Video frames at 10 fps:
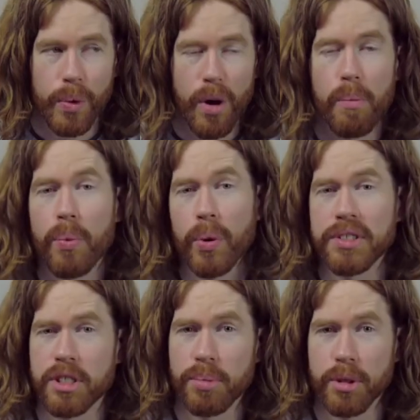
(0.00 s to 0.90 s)
We are
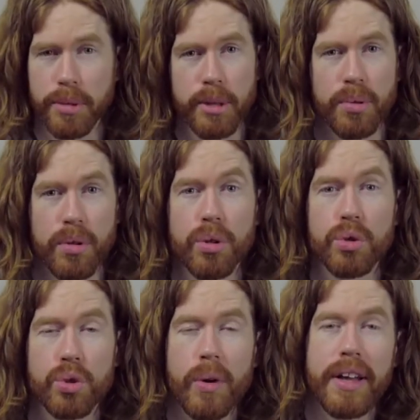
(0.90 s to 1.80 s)
principled people who
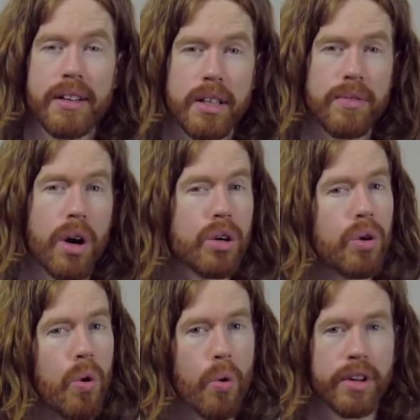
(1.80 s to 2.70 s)
try to live
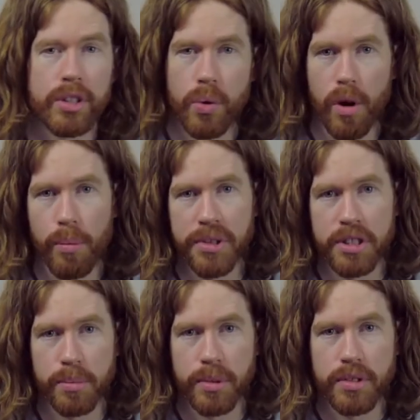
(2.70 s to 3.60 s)
according to our
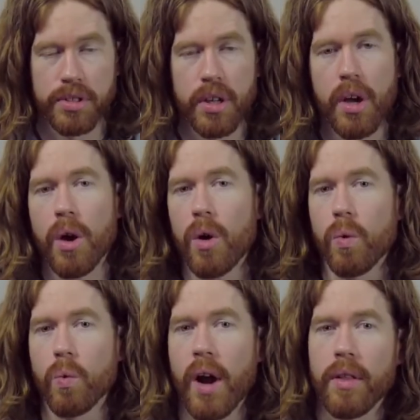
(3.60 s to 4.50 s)
principles,
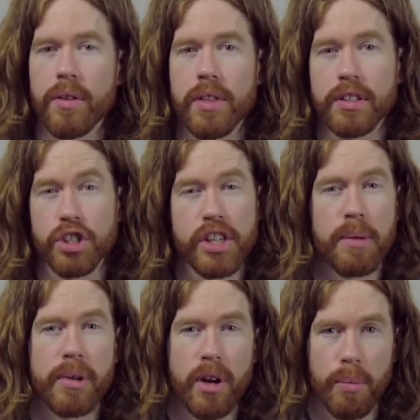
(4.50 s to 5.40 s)
rather than
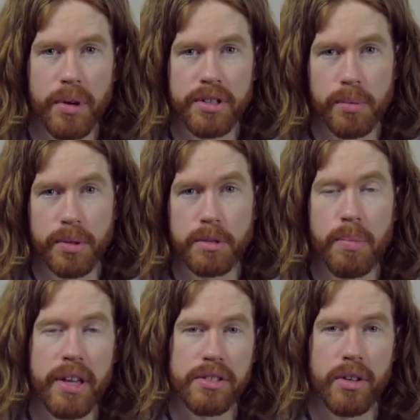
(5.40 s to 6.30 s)
shaping our principles
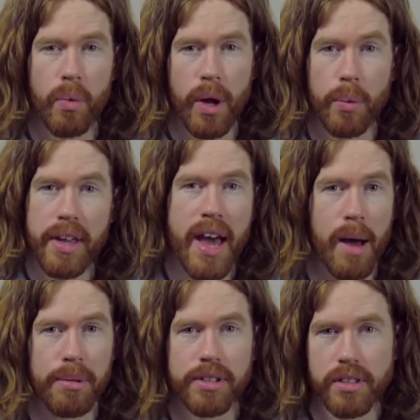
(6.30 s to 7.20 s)
based on the way we
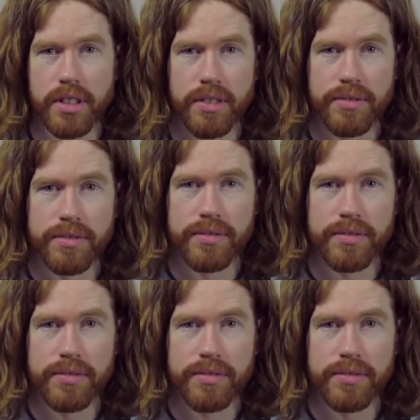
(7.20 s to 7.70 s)
happen to live.